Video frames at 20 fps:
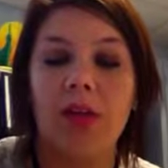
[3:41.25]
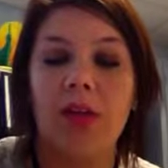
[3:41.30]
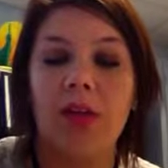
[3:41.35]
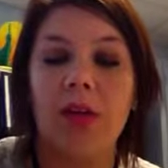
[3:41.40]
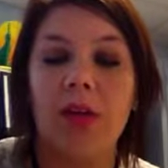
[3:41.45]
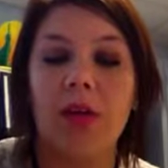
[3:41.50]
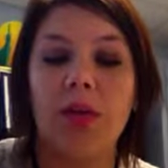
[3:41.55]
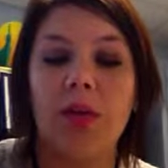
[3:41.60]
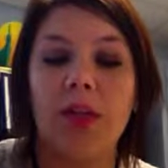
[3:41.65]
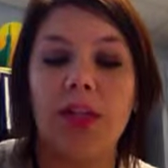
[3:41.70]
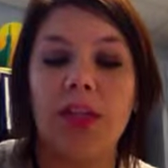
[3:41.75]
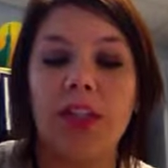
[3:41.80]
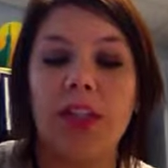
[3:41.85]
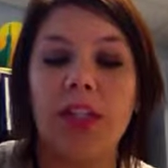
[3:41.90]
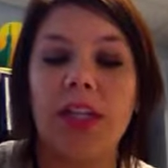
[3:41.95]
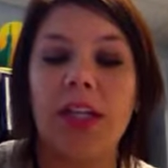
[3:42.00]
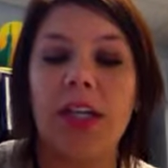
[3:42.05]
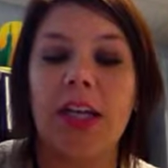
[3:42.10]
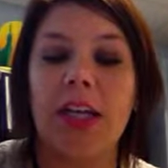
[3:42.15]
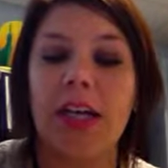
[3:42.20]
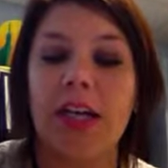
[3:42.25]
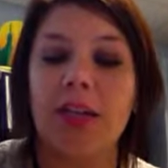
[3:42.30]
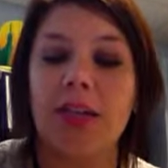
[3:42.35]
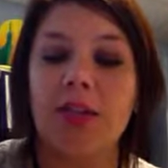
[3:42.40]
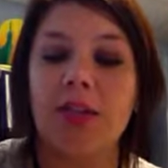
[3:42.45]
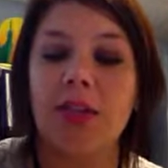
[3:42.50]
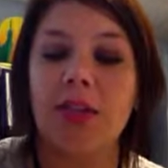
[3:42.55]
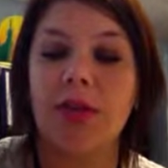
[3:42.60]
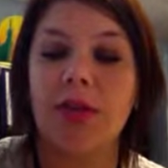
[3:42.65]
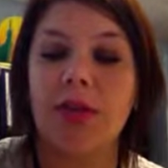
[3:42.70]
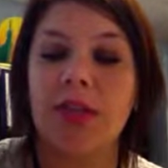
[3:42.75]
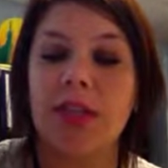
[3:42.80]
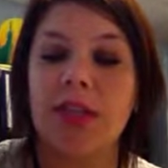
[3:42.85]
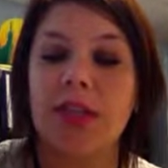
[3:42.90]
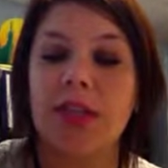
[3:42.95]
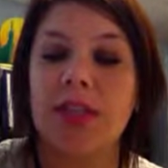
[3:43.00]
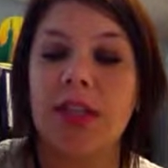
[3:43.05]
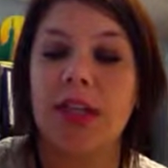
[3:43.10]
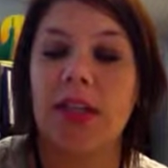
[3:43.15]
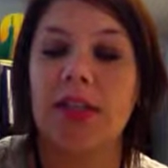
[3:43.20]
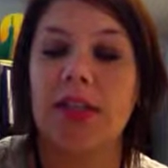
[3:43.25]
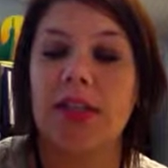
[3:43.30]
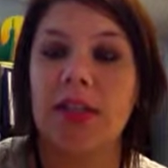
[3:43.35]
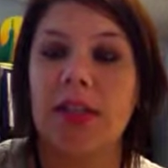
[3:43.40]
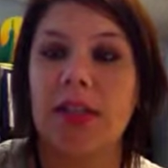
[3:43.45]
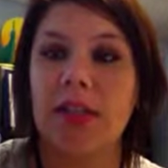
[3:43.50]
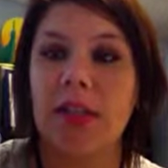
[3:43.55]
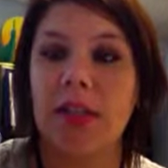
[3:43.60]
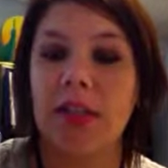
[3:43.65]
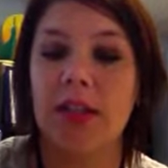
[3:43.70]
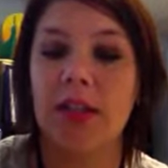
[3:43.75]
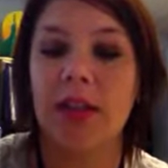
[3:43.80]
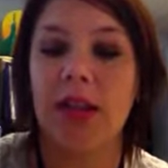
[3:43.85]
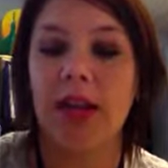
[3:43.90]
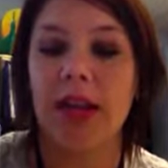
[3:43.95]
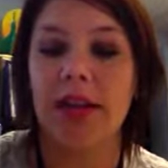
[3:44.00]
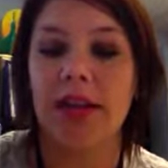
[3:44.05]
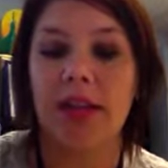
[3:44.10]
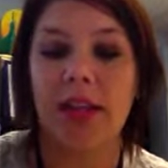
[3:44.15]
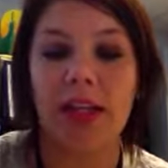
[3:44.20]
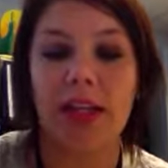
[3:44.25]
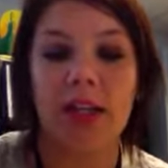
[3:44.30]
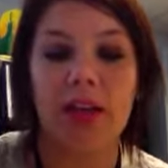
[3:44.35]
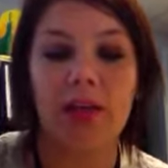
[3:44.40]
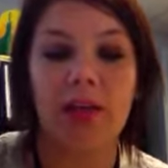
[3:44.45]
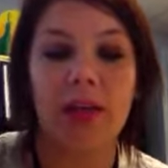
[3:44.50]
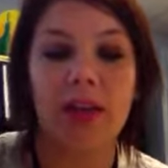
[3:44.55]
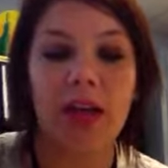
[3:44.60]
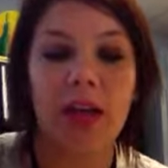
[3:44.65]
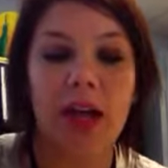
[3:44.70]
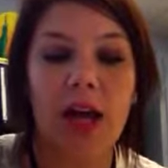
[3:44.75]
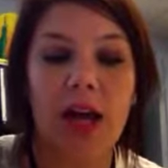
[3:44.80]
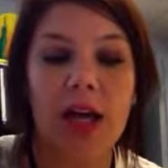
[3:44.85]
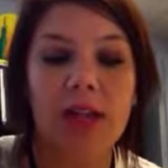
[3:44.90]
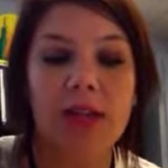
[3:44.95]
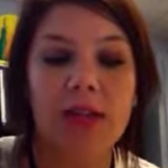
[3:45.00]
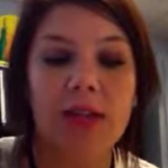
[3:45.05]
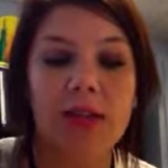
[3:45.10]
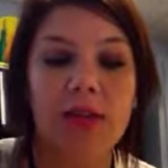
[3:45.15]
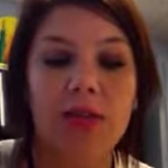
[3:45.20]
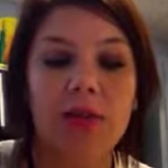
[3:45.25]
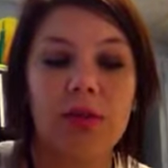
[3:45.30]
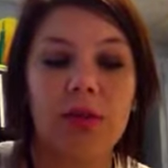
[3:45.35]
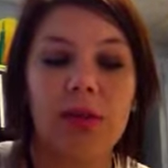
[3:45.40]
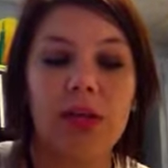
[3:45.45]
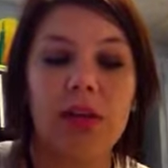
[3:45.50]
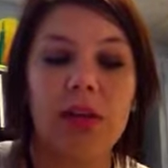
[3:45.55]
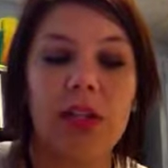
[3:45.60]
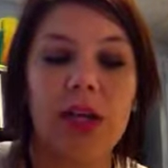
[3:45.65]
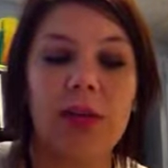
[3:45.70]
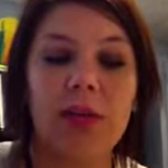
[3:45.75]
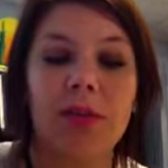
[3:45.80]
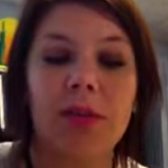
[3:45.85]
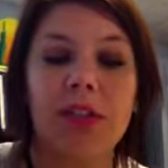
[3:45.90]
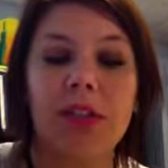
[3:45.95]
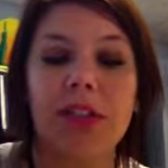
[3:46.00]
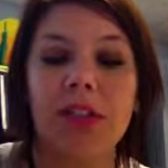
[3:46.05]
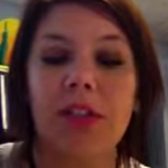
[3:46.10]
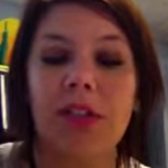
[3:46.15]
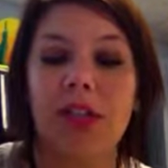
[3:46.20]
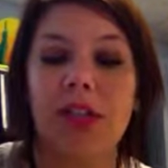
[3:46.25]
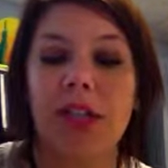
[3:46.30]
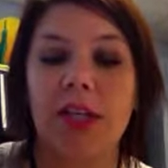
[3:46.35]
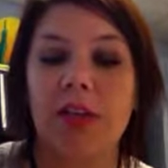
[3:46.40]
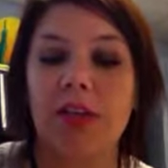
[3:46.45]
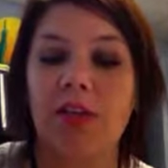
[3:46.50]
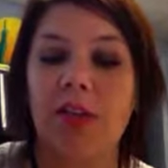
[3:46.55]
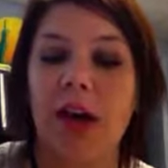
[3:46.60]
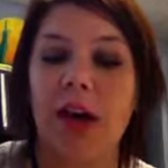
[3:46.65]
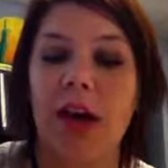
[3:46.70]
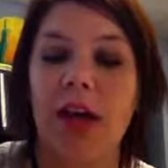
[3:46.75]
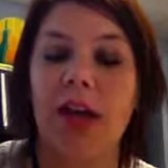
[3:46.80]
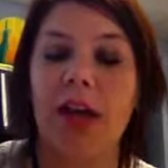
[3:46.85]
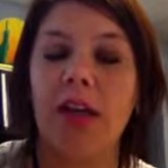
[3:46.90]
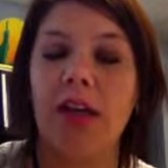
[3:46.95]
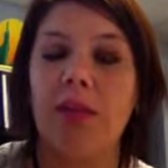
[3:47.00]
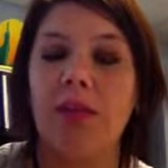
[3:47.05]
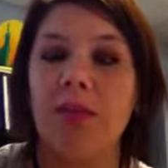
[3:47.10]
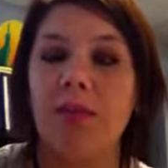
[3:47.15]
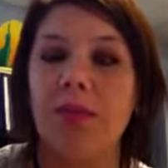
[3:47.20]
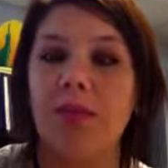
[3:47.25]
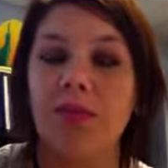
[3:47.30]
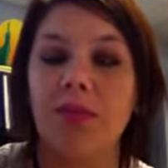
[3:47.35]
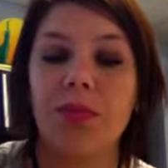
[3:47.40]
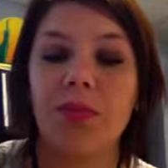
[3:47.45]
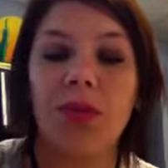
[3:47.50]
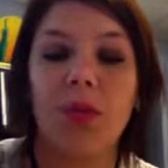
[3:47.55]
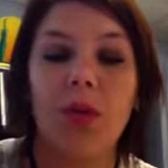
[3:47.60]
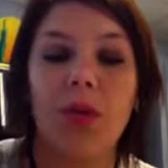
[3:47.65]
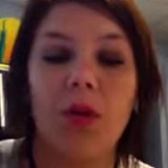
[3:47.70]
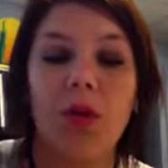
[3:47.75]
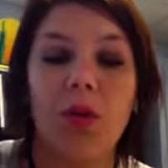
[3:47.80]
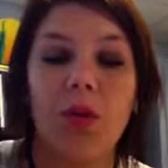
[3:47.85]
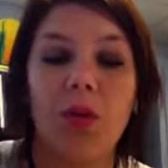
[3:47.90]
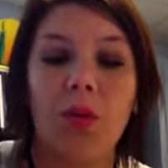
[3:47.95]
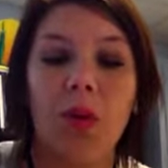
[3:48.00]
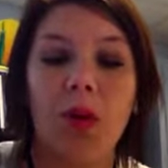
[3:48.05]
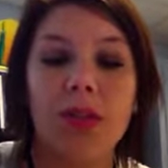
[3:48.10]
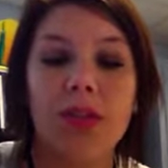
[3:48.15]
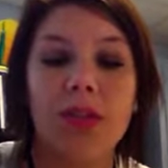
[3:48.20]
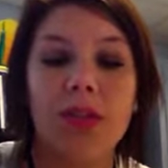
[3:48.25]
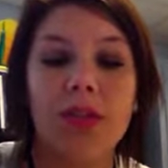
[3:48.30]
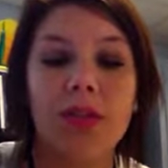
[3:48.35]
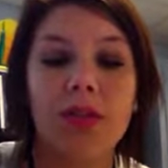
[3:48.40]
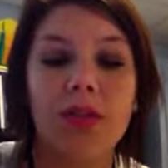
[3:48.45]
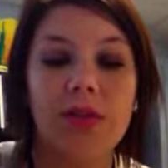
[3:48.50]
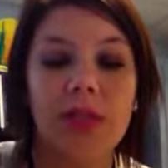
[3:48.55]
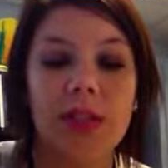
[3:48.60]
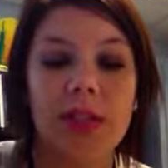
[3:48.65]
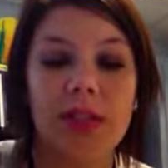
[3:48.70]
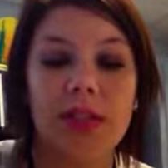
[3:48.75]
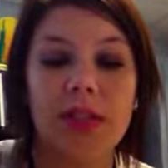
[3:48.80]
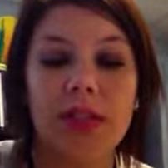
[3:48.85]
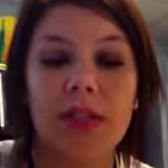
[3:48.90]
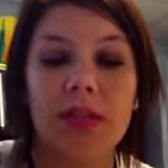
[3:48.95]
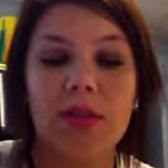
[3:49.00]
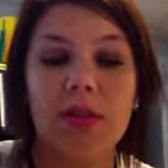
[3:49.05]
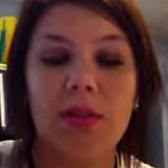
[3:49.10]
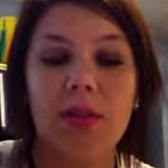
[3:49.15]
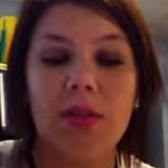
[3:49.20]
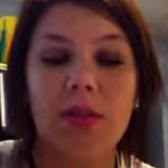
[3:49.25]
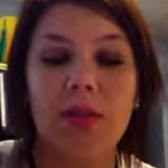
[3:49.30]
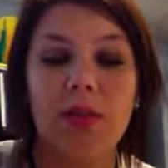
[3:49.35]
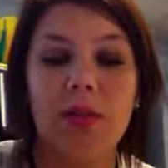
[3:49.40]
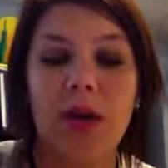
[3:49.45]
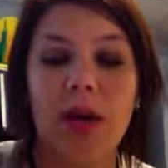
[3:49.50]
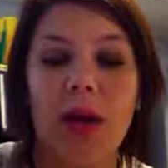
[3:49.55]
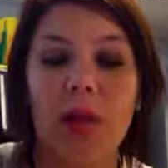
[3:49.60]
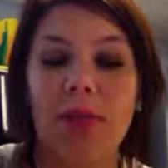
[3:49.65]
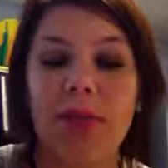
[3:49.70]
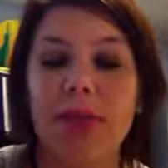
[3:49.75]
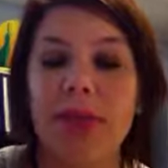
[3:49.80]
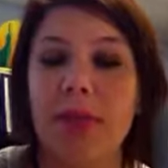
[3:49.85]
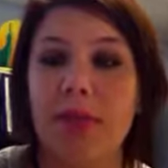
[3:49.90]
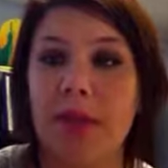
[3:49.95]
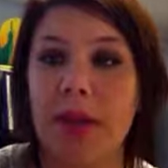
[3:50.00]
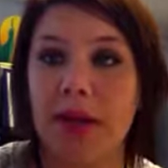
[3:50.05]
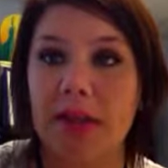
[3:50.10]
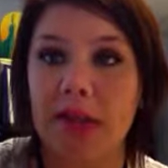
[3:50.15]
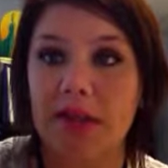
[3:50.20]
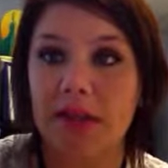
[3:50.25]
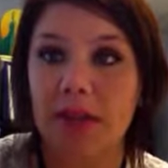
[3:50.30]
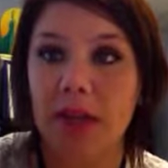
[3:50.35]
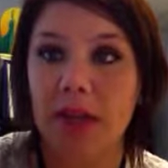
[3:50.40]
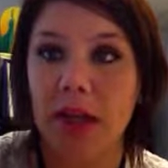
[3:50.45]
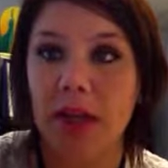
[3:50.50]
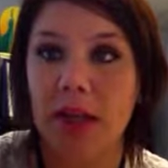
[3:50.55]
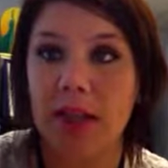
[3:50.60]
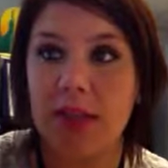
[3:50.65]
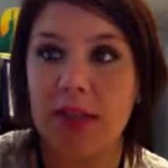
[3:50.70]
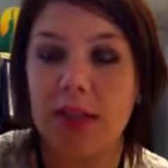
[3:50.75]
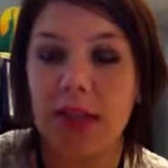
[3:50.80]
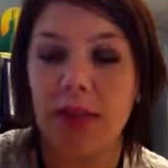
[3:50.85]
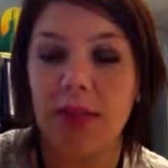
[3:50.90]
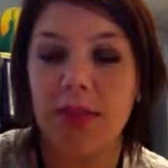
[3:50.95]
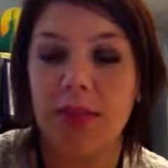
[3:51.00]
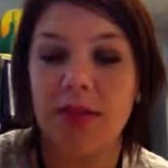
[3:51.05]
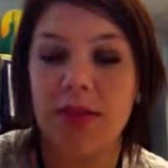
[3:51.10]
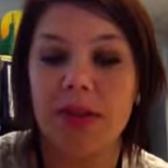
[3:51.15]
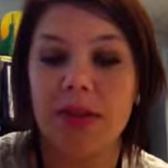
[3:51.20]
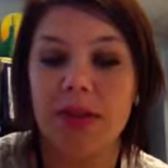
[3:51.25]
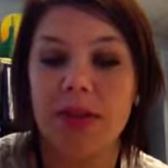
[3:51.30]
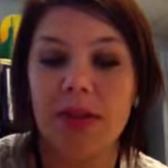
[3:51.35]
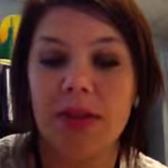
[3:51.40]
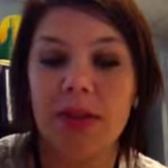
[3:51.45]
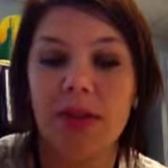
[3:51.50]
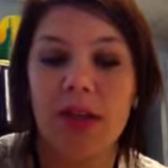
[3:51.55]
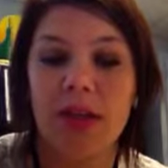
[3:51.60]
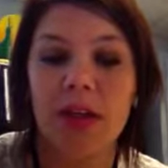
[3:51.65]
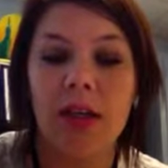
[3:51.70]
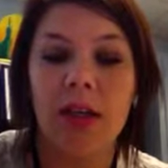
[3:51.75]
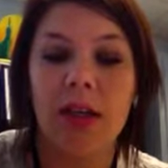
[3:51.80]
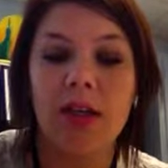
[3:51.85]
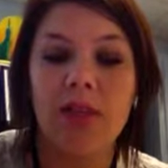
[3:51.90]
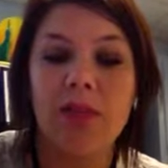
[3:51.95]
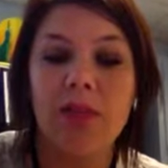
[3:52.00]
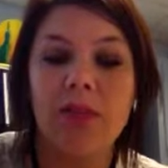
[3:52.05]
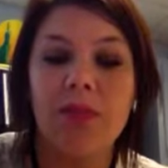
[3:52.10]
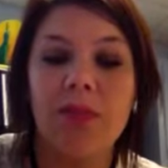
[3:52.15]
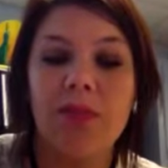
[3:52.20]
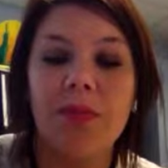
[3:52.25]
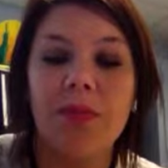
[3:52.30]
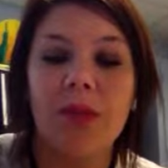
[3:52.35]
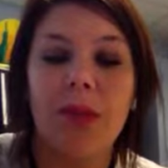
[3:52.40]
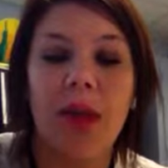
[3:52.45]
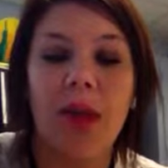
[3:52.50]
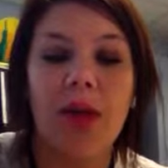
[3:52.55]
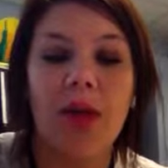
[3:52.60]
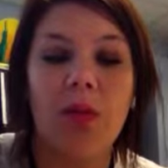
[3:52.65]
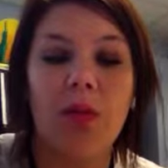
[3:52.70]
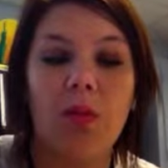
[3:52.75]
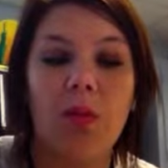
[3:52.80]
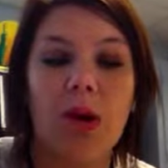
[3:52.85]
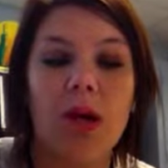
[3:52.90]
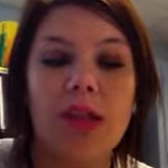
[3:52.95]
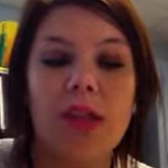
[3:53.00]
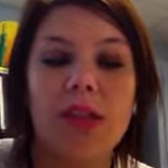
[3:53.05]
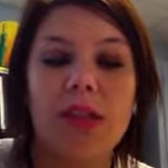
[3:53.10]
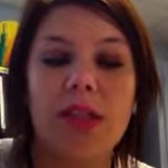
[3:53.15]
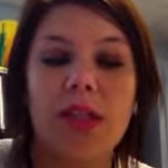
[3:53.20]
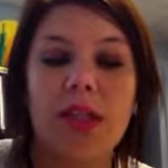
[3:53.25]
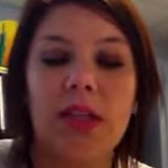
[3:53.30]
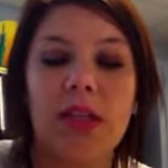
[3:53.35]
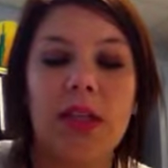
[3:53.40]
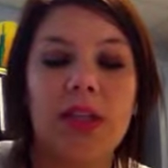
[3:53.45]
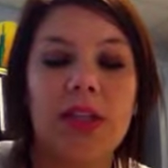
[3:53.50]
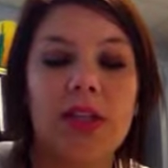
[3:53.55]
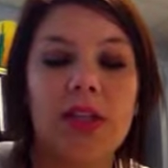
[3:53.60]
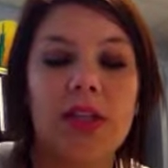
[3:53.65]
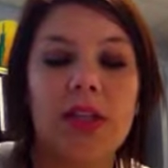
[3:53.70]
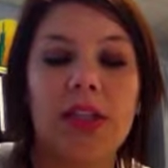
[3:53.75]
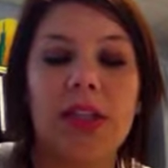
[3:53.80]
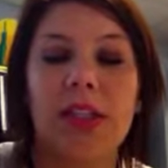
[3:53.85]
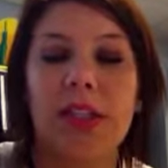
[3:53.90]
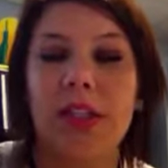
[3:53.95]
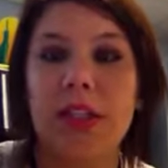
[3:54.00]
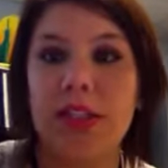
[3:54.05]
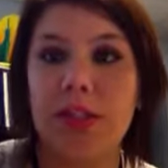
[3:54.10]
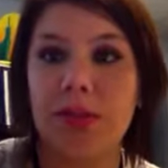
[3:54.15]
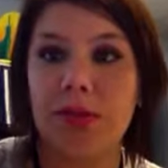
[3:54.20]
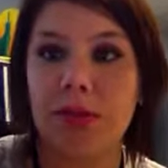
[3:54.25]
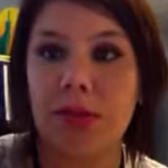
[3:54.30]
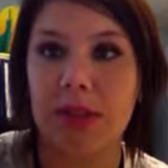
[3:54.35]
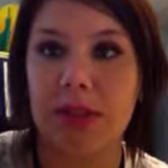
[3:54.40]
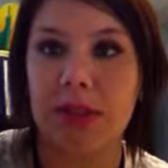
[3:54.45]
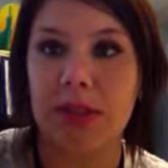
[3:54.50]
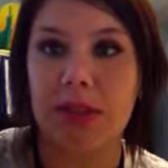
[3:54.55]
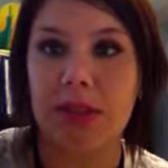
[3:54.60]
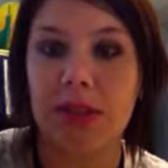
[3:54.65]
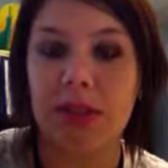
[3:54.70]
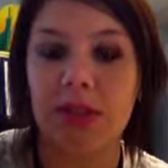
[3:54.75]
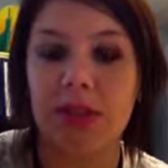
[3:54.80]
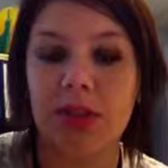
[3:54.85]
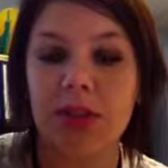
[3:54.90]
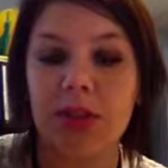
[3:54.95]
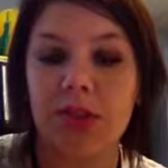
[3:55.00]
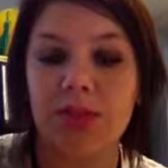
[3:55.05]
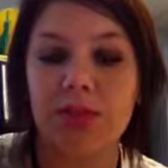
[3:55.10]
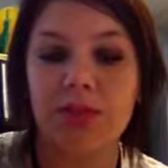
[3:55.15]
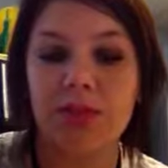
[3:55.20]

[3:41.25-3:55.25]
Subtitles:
The questioning and answering was conducted at the end of the class, which helped the teacher identify what students were able to master the concepts and what she needed to reteach.